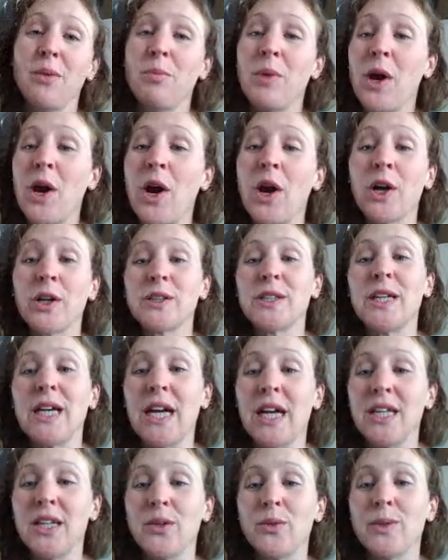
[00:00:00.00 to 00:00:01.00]
but hardly
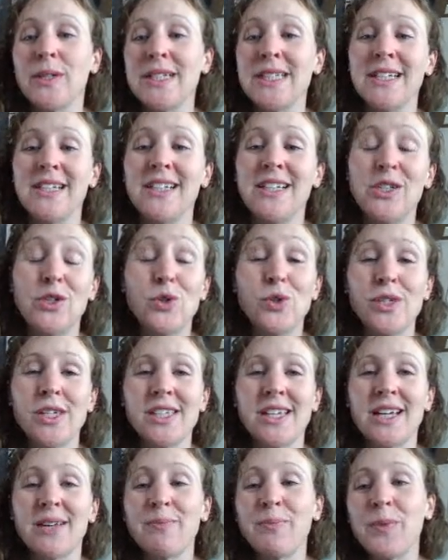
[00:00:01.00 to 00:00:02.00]
anyone uses
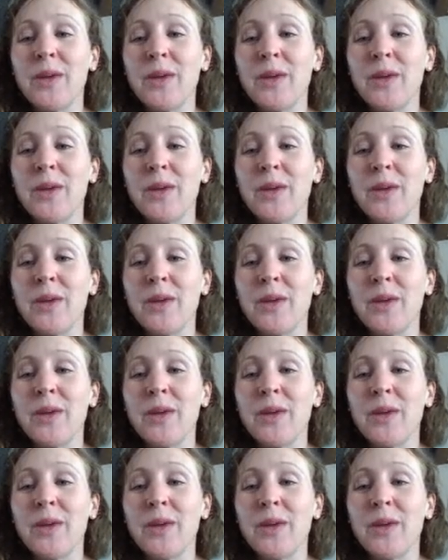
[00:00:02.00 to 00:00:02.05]
it.